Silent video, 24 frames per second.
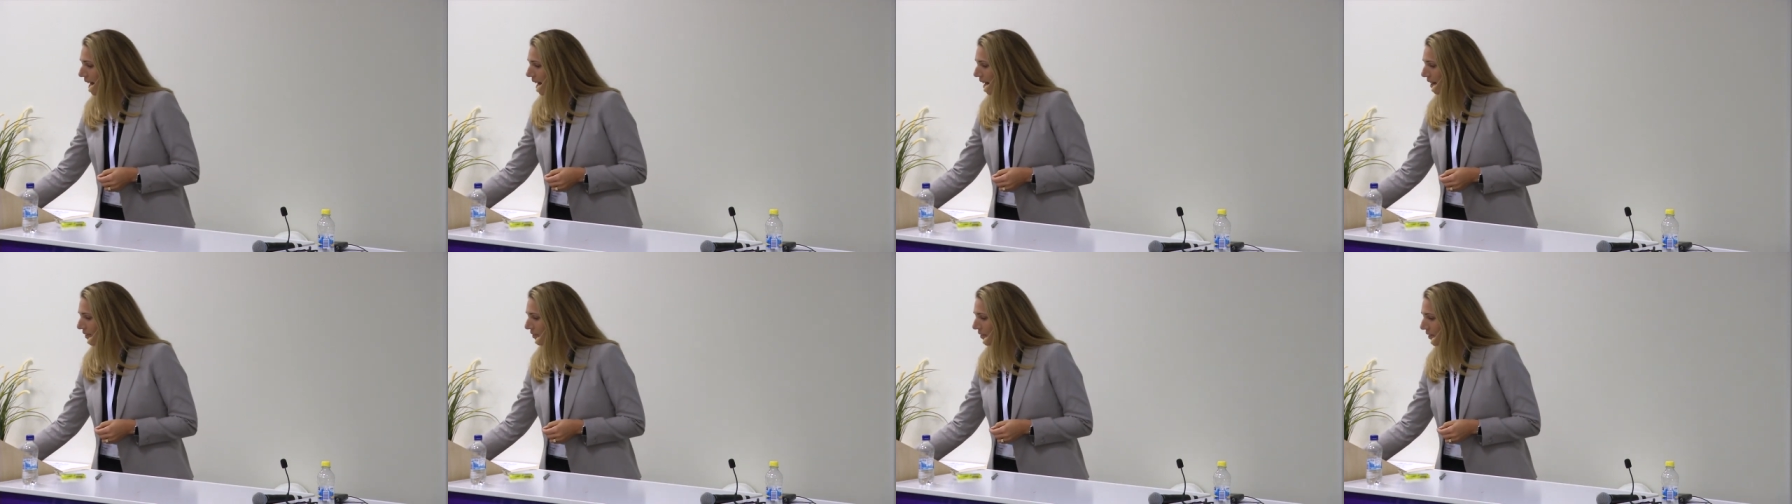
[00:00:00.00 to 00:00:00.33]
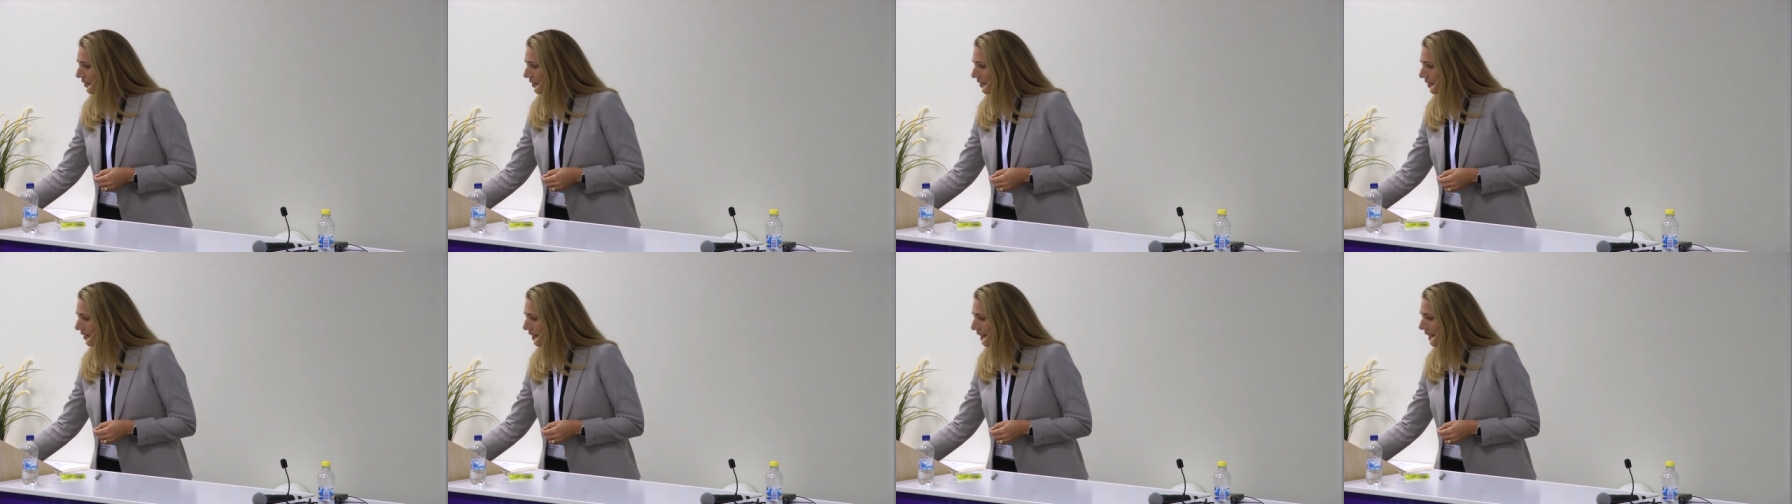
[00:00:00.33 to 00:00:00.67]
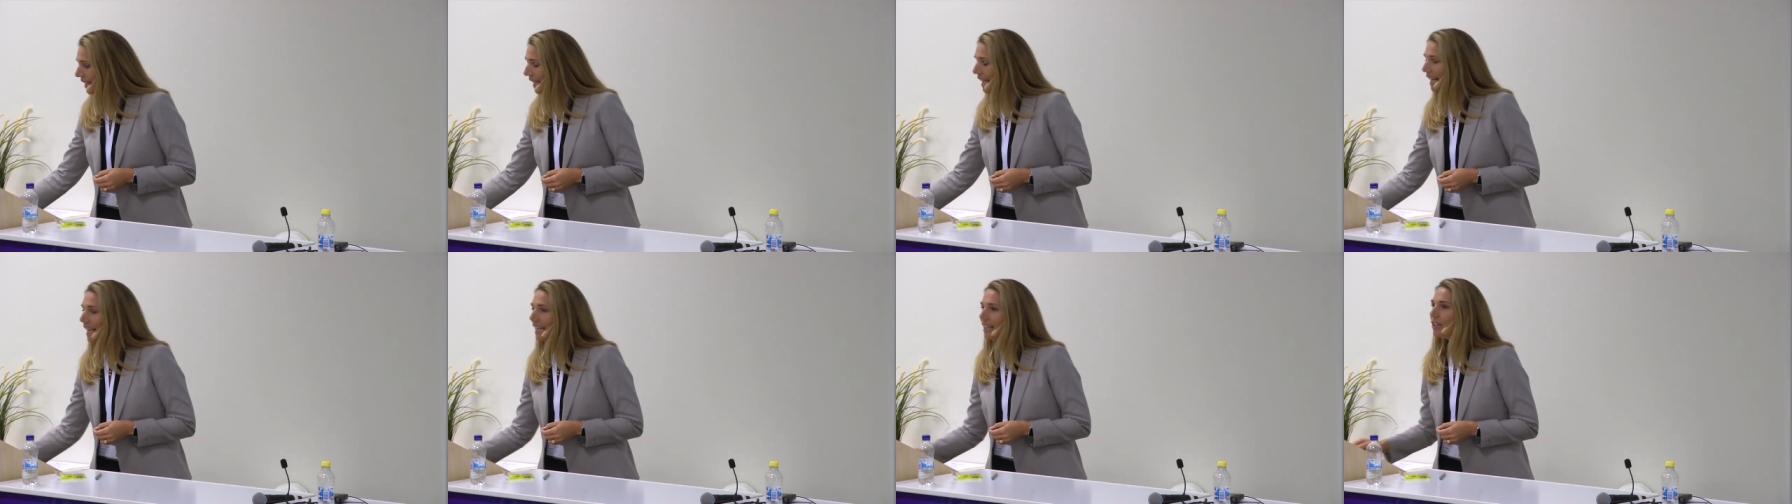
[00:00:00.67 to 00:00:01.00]
have
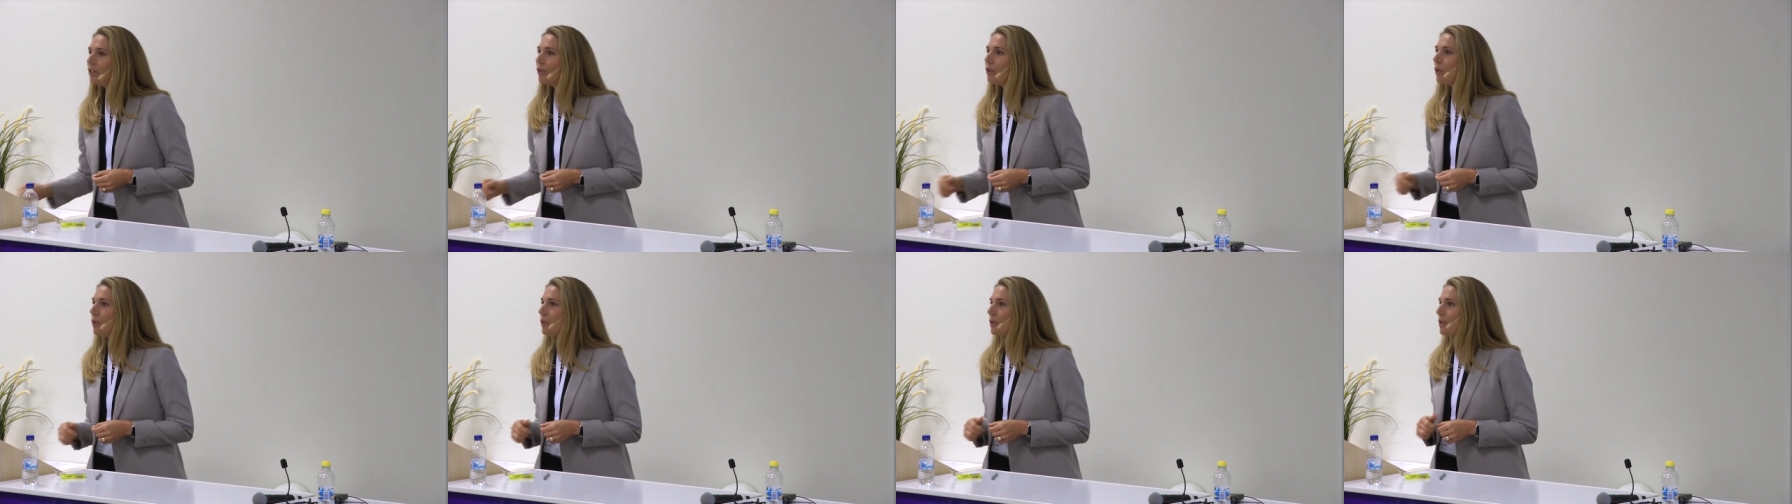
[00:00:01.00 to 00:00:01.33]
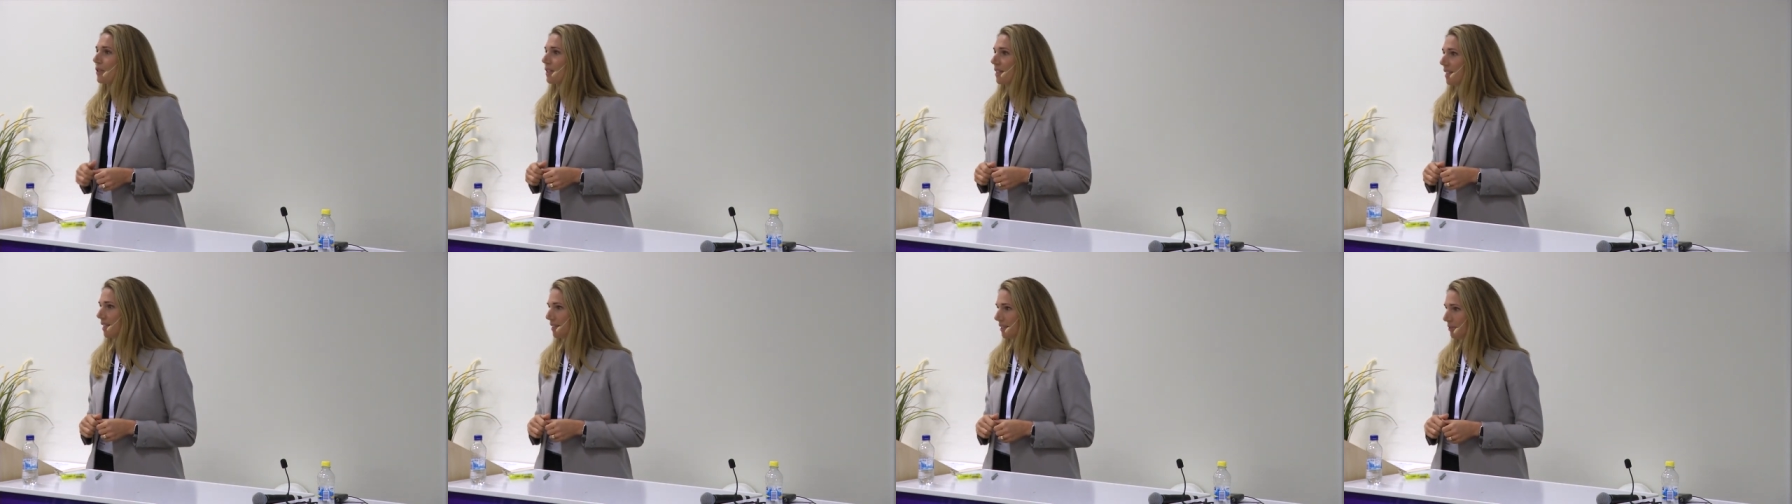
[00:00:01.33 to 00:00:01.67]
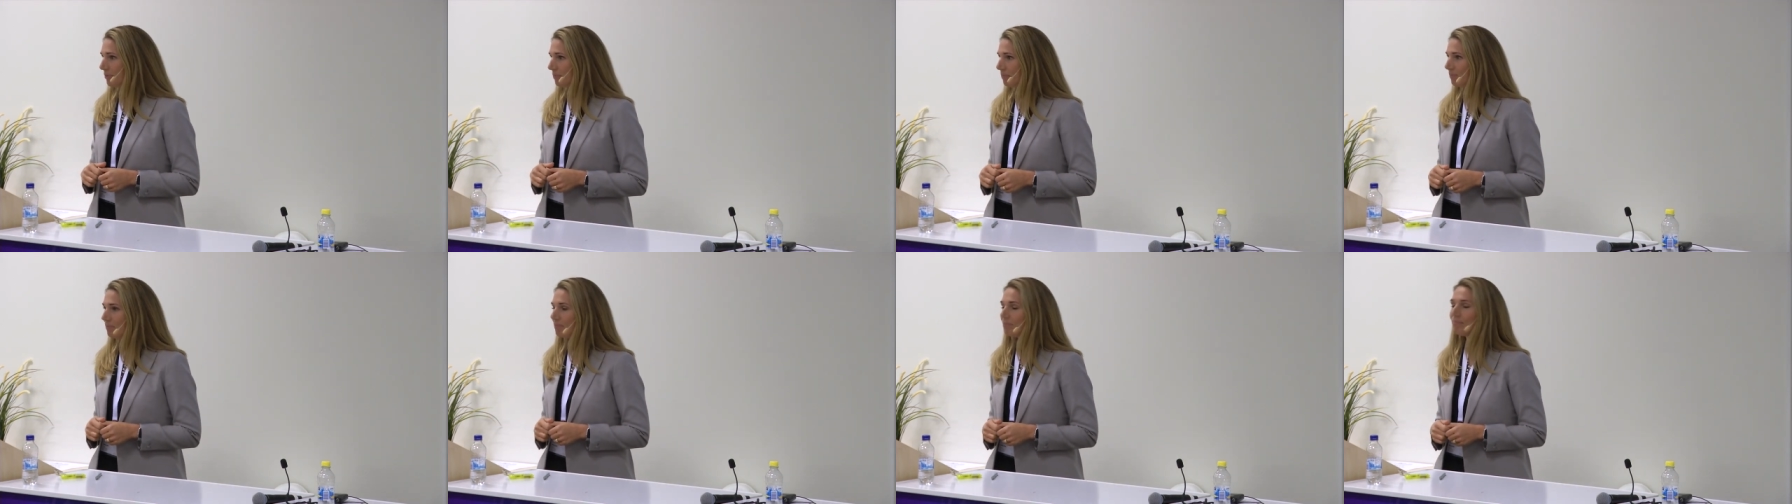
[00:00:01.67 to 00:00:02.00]
an eight year old son.